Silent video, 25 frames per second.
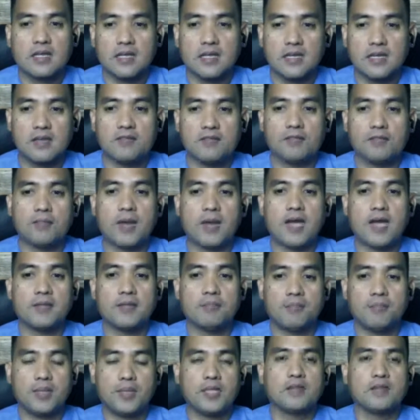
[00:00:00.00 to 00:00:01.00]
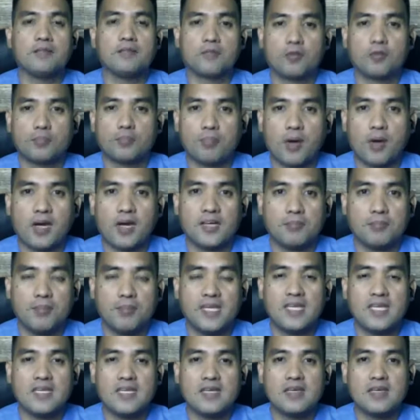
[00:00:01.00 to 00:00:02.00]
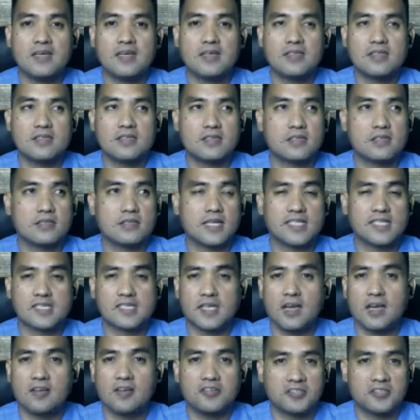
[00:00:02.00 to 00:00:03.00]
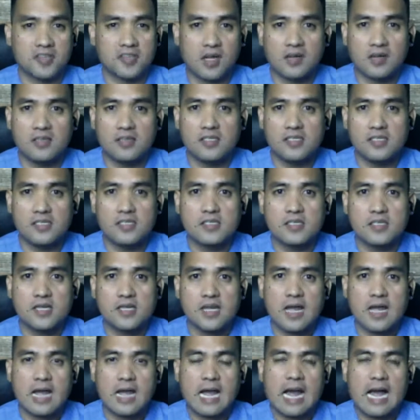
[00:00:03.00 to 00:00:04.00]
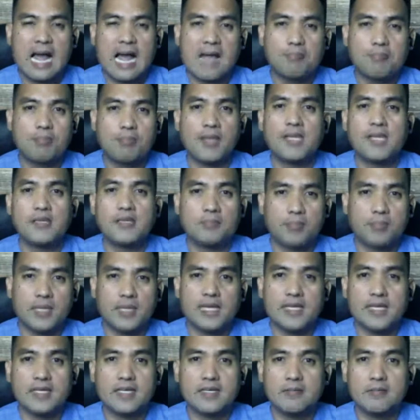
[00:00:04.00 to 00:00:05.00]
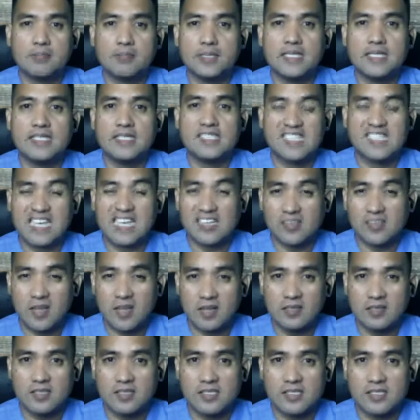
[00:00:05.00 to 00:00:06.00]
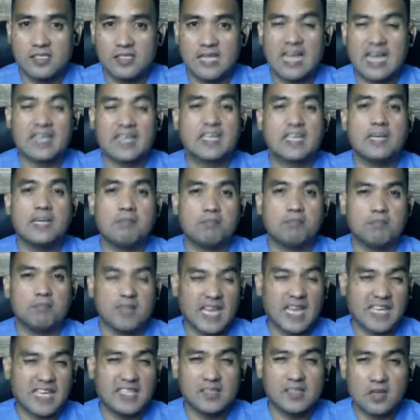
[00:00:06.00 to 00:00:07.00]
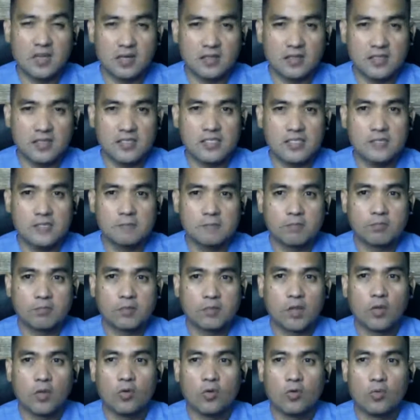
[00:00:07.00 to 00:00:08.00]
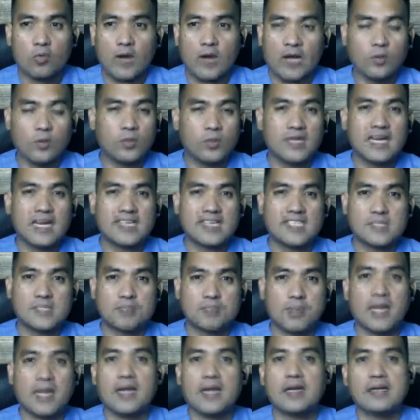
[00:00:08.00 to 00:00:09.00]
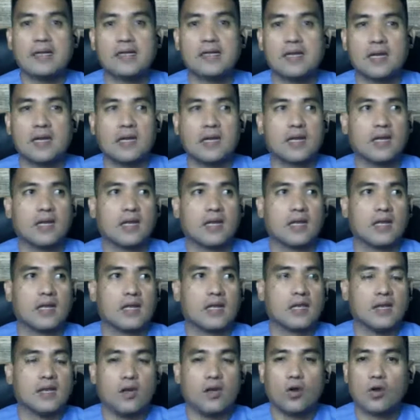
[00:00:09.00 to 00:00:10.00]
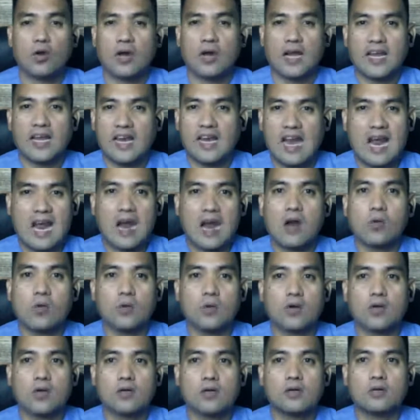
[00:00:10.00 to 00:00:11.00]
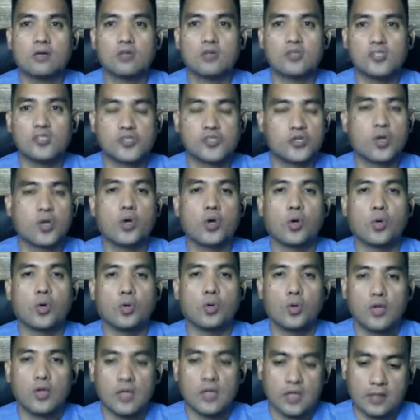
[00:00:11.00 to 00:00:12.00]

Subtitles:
If my bill for Part B is, let's say, $100, I pay the billing company $10. I keep $90. Why will I spend, an hour or so